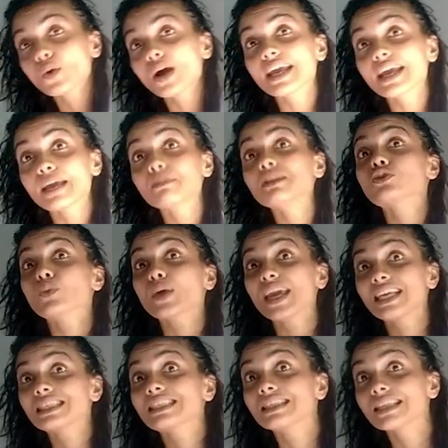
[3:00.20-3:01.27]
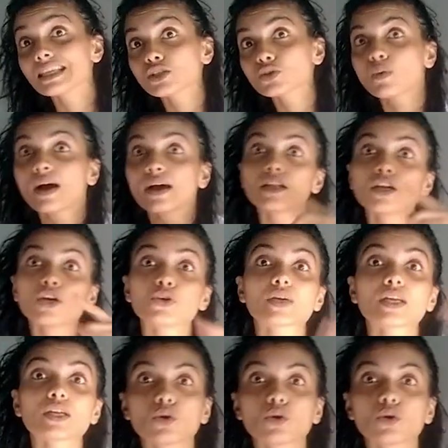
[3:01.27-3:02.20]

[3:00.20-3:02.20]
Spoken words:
are able to ace this one, you can